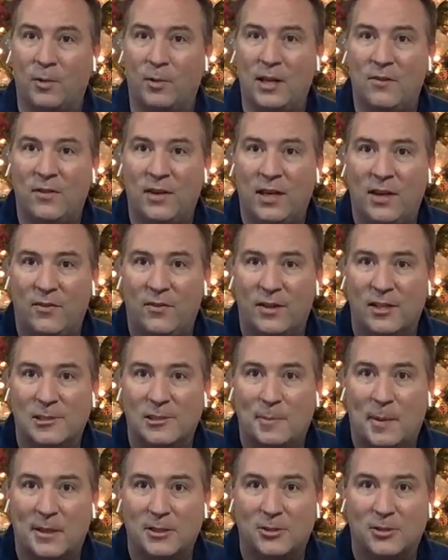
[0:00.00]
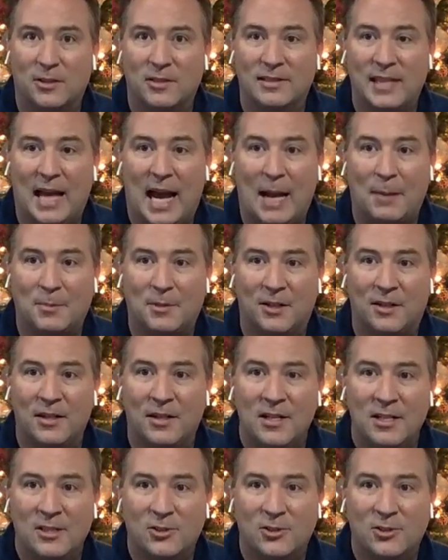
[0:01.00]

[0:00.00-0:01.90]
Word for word: We even give you the special adapter.